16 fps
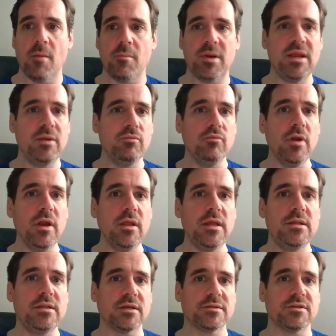But he really
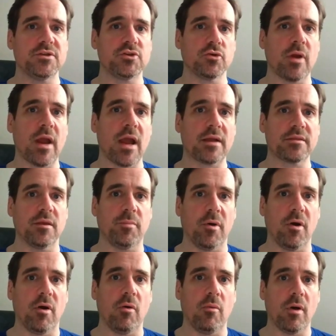doesn't track the
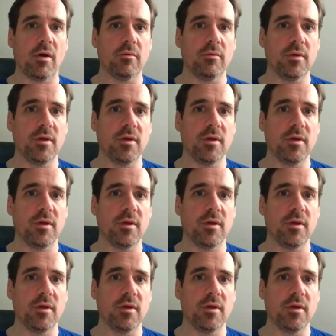ball well.